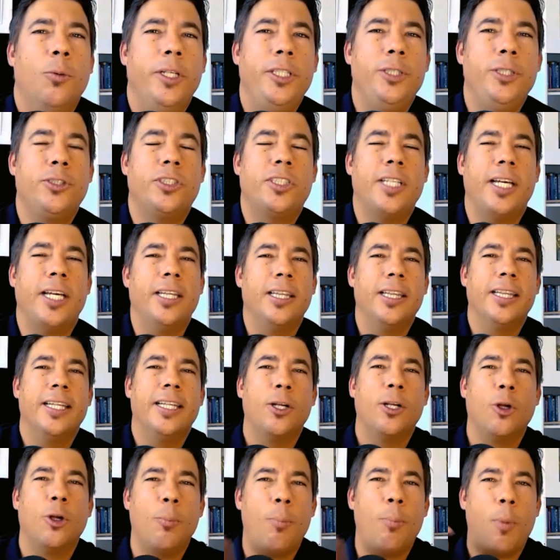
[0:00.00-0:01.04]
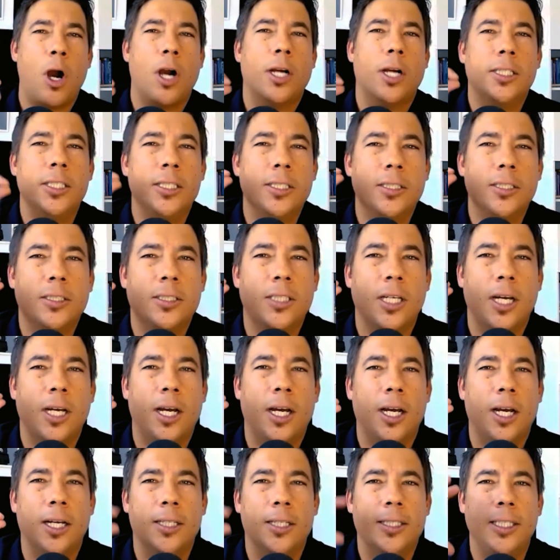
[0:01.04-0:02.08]
you say little markets,
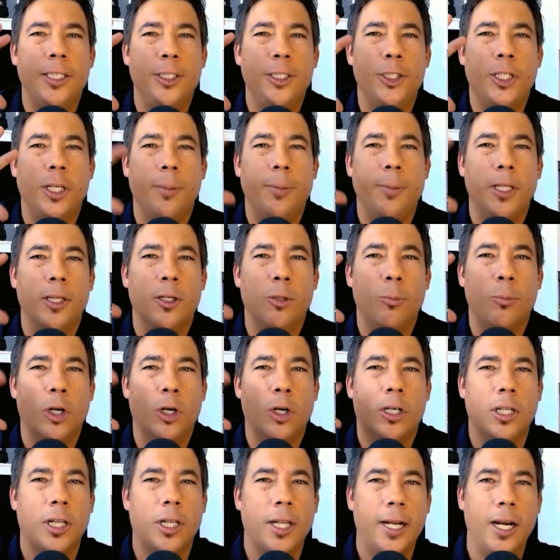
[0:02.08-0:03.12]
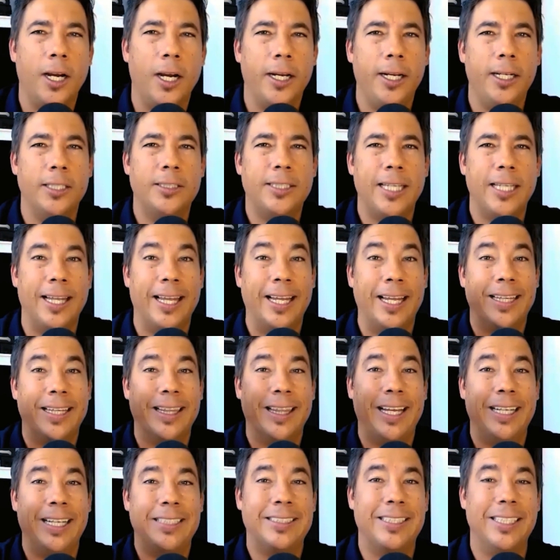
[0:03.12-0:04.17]
uh, can you give me a little more clarity? Is that like
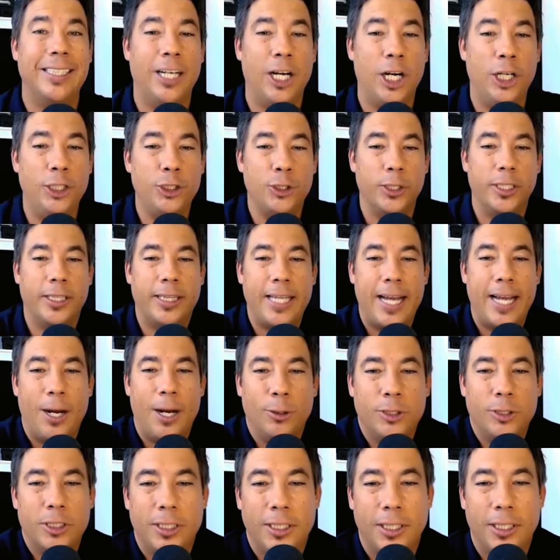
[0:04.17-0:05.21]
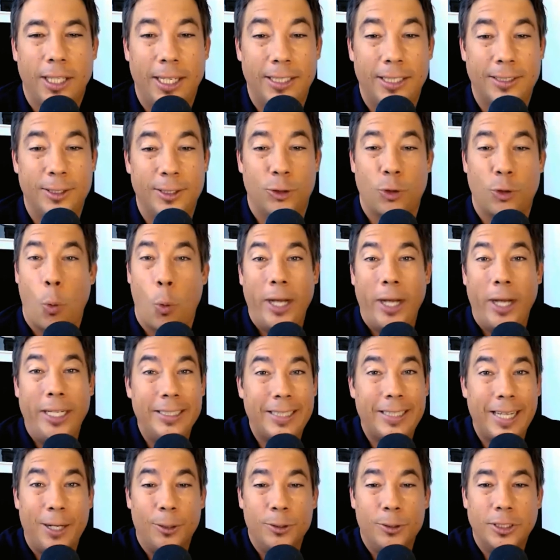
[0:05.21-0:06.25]
less than 100,000, less than
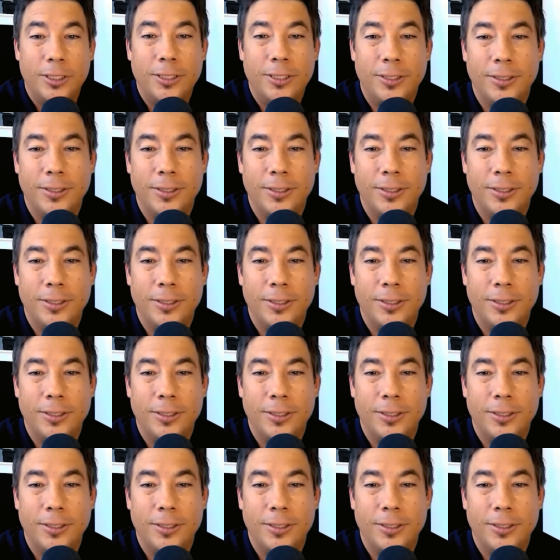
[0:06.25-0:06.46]
20,000? Yeah.